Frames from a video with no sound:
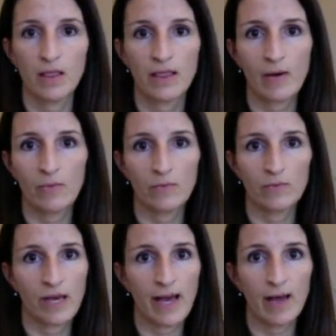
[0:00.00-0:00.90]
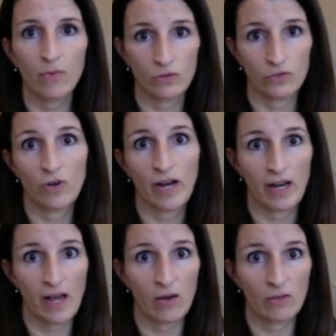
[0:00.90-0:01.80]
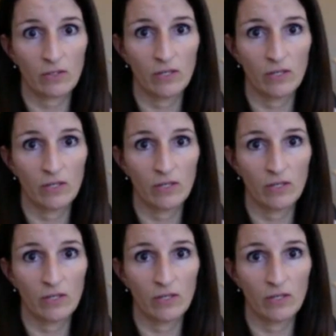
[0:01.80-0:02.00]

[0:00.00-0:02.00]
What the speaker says: That will dry it out.